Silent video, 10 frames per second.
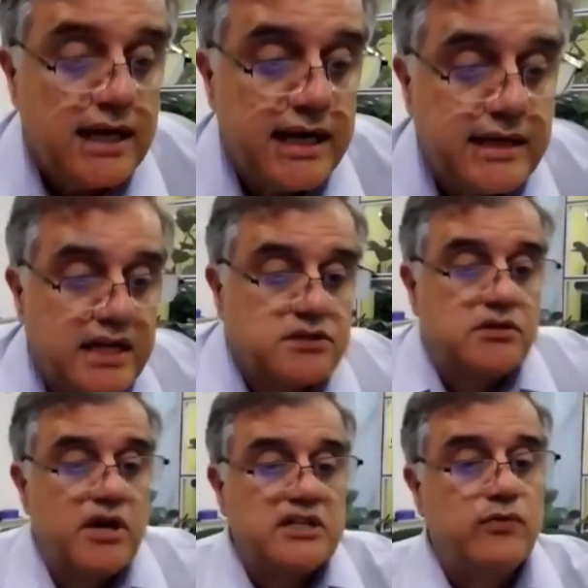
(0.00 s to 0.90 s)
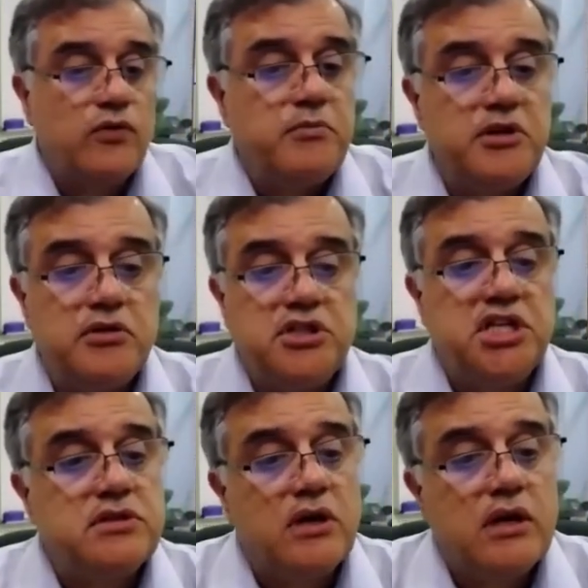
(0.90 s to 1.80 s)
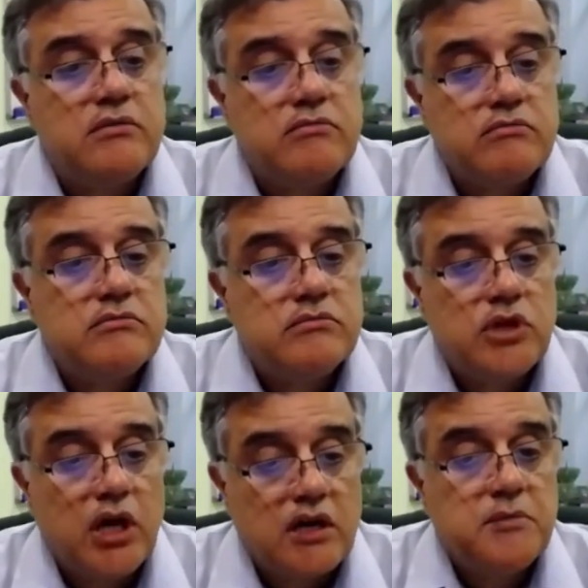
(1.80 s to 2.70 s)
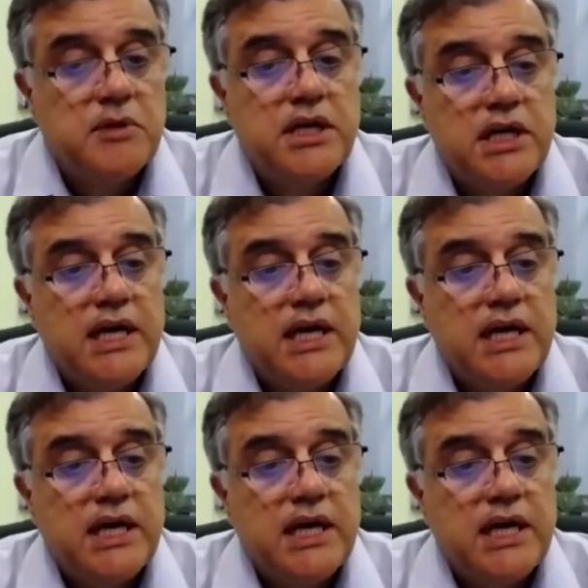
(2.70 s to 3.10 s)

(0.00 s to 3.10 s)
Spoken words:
it gets transformed into a JSON document.